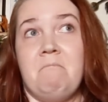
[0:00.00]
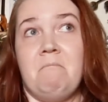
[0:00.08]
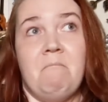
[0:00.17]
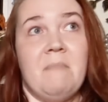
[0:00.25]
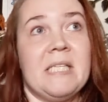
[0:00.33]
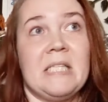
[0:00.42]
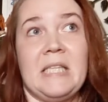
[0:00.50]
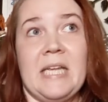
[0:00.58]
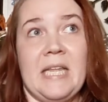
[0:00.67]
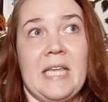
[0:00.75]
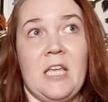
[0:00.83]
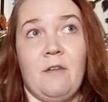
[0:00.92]

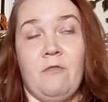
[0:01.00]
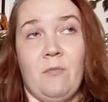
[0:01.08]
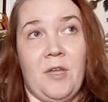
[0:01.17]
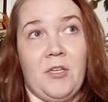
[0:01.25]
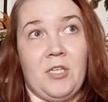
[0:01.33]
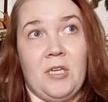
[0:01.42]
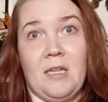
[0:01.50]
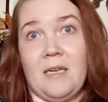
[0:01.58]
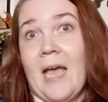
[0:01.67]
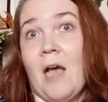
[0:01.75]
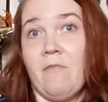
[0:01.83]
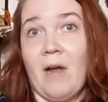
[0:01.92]
misleading information
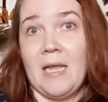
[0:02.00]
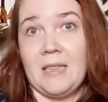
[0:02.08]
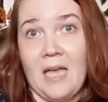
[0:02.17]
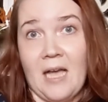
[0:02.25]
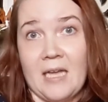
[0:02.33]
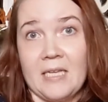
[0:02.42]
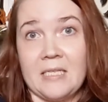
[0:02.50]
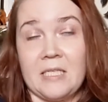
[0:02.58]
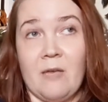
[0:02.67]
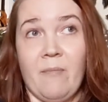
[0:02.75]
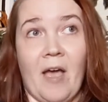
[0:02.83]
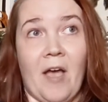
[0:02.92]
and outright lies
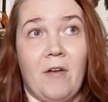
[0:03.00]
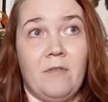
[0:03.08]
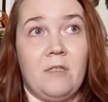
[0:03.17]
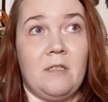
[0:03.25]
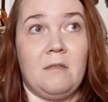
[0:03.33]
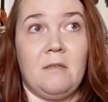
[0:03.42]
about